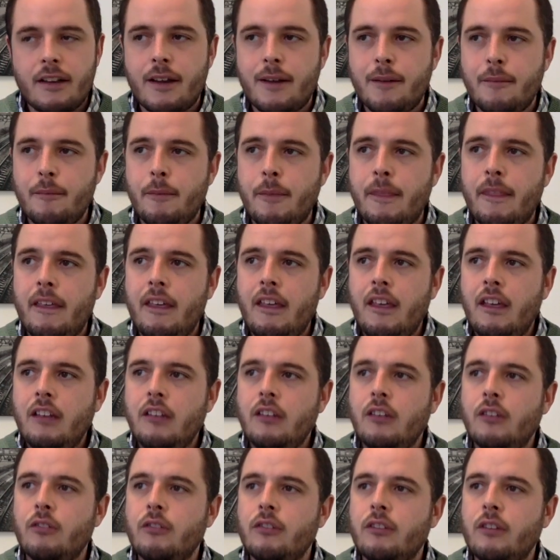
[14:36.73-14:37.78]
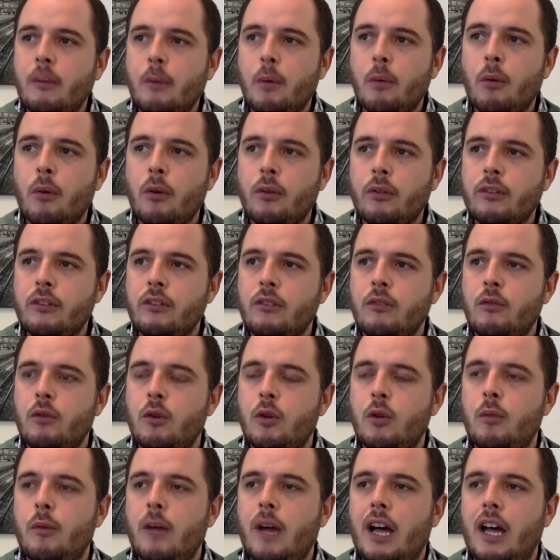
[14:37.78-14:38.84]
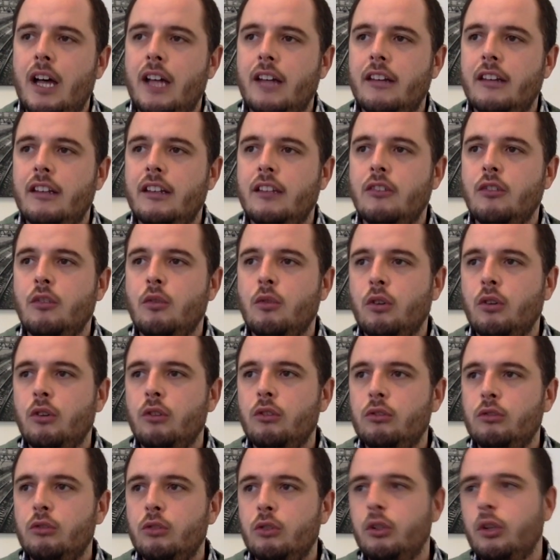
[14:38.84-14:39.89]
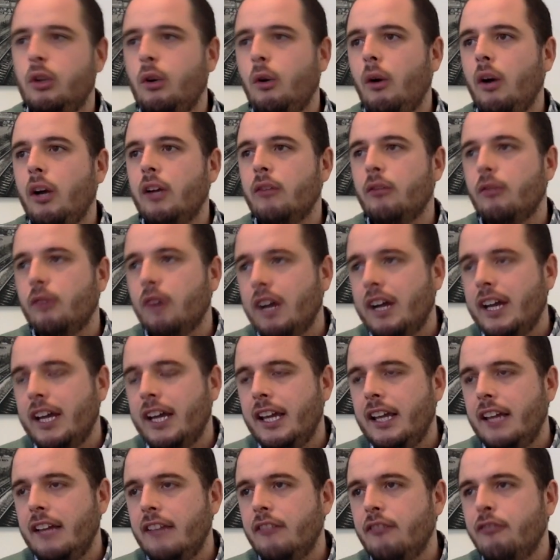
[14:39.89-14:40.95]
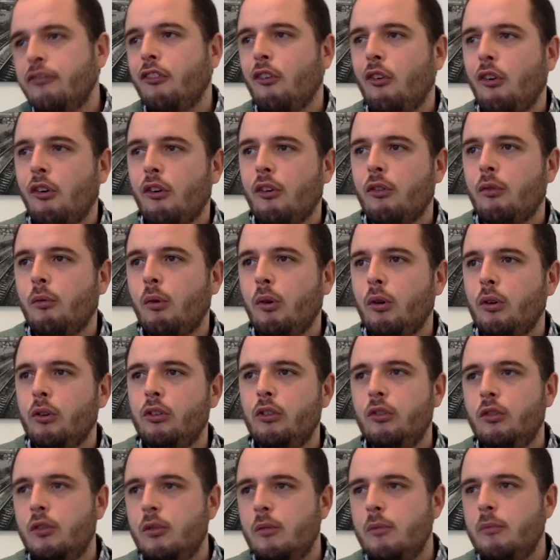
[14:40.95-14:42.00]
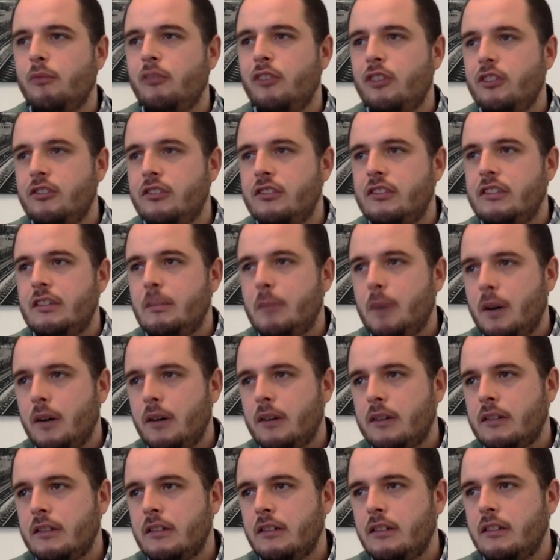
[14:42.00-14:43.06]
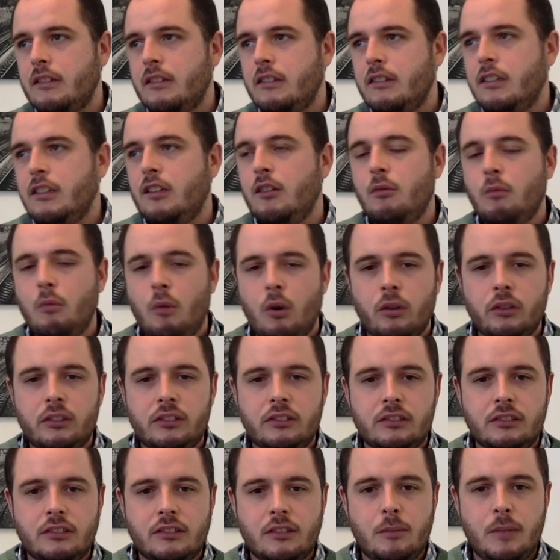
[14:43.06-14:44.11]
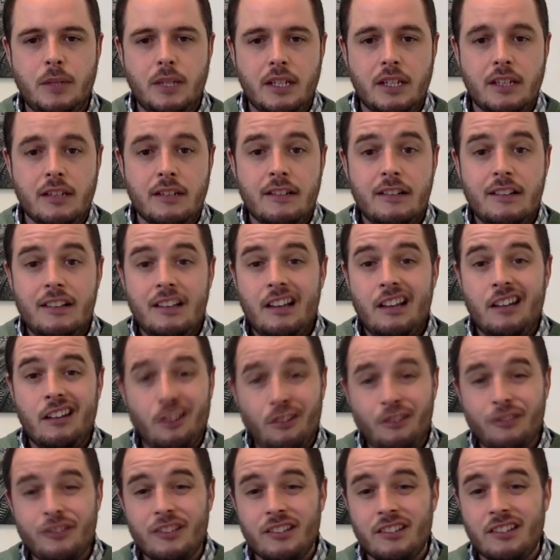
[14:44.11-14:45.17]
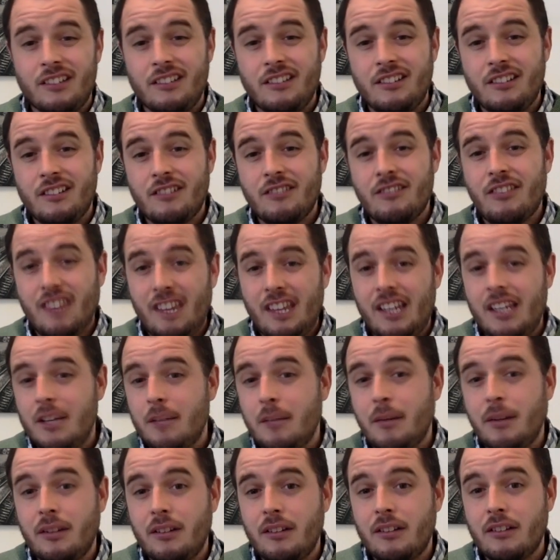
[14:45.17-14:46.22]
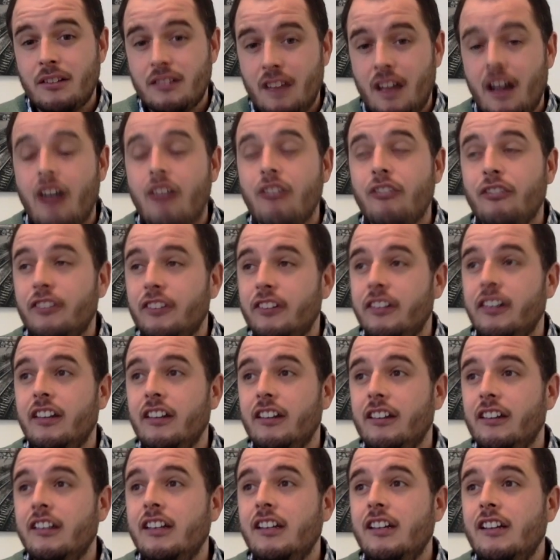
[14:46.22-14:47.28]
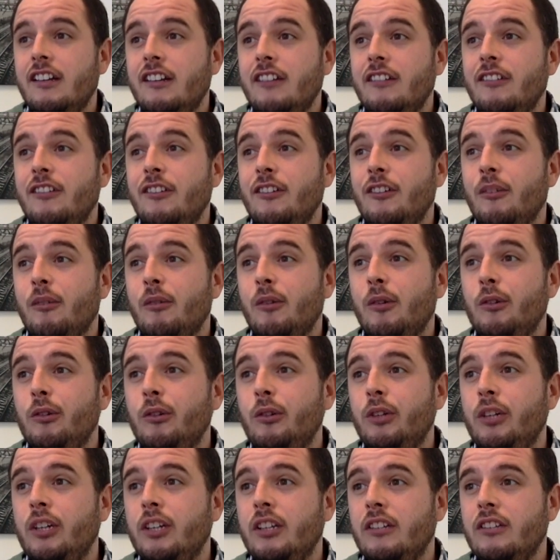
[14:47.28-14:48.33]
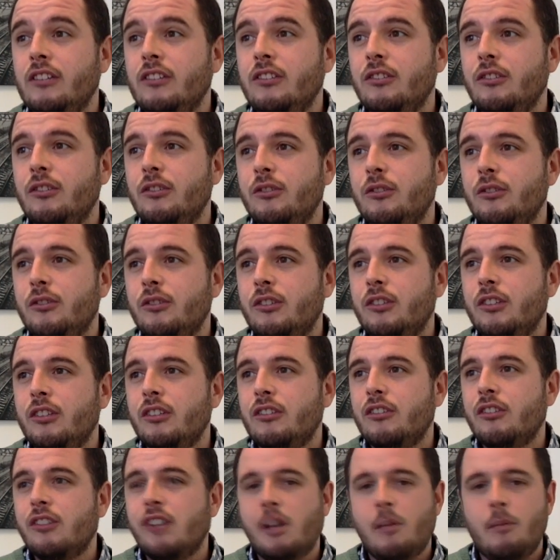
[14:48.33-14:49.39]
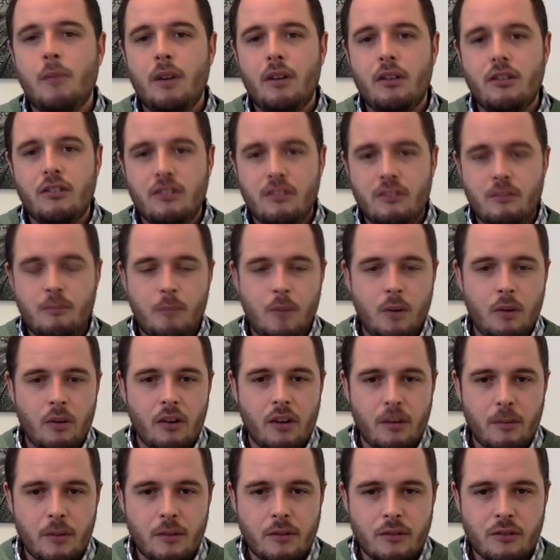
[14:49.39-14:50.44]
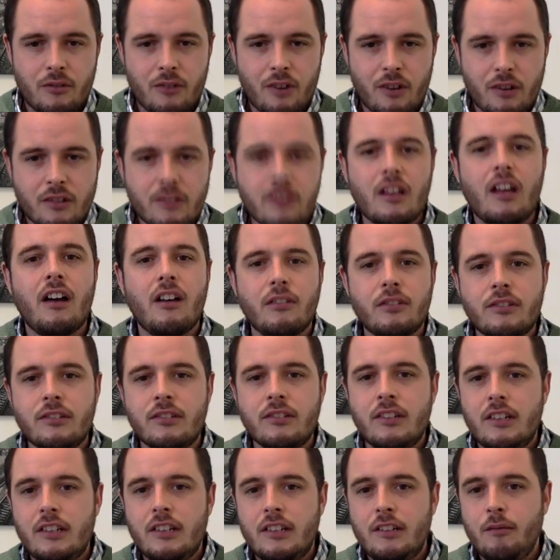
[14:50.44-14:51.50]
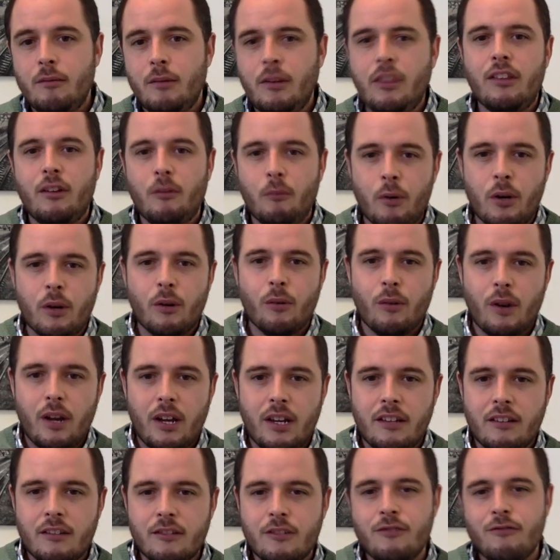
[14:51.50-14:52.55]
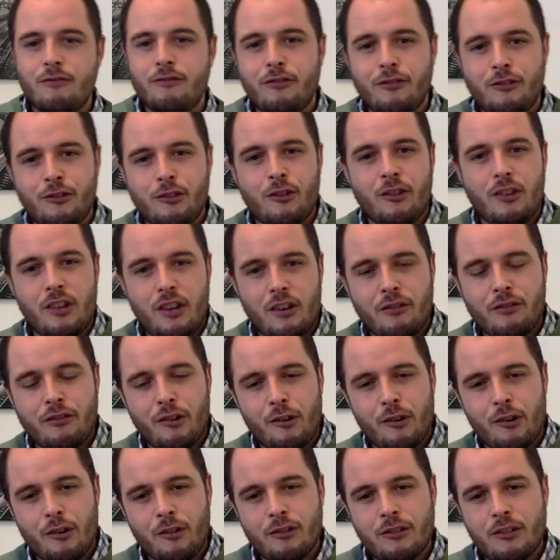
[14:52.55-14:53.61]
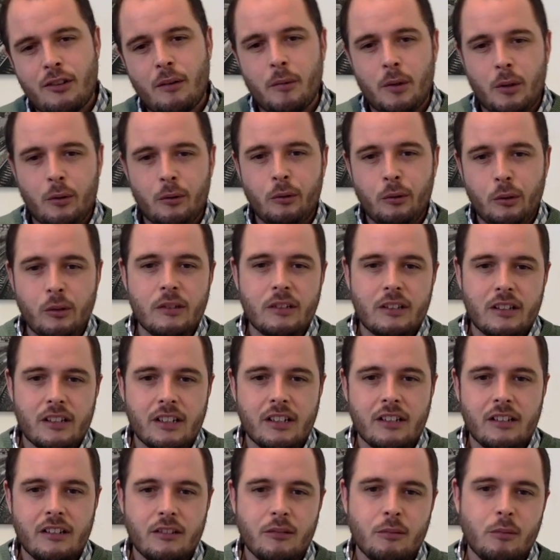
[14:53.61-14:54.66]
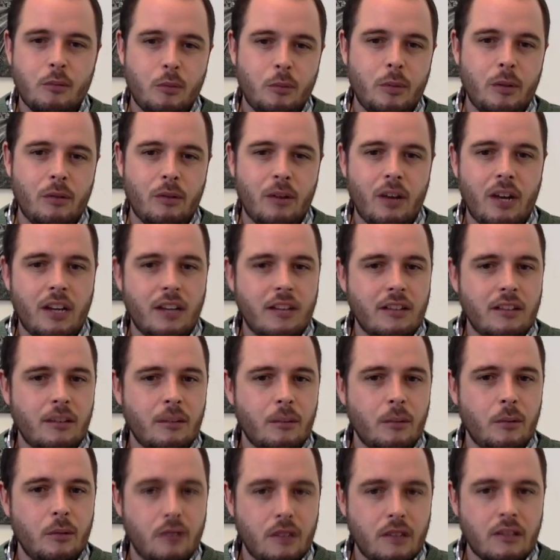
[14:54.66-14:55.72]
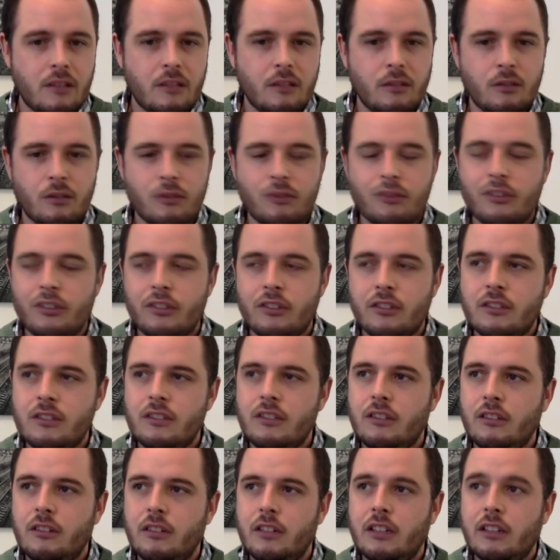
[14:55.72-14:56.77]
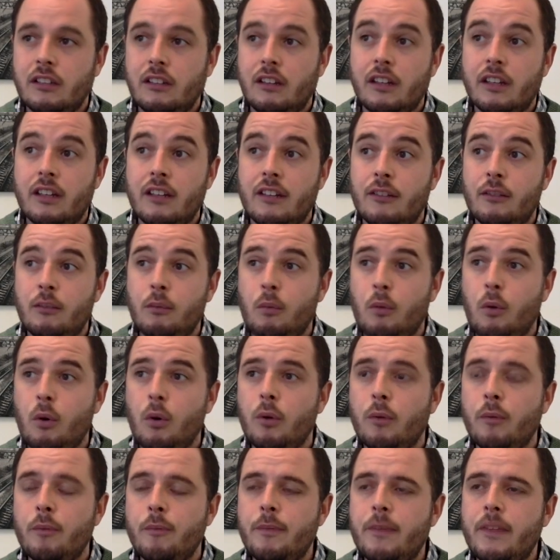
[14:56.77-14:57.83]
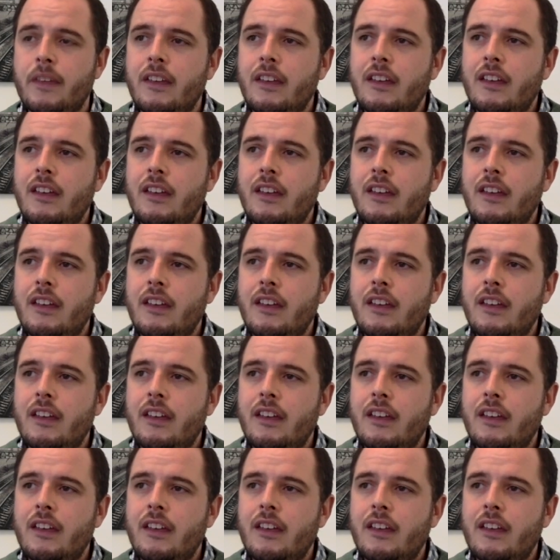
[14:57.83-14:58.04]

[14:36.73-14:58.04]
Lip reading: You know, someone walks in the room and they don't look quite right for what you envisage the person that you want to be. And often you're thinking about yourself and that, you know, we're looking to kind of create a mirror image of ourselves. We think we're right, so therefore someone who looks like us will be right, and someone who doesn't look like us won't.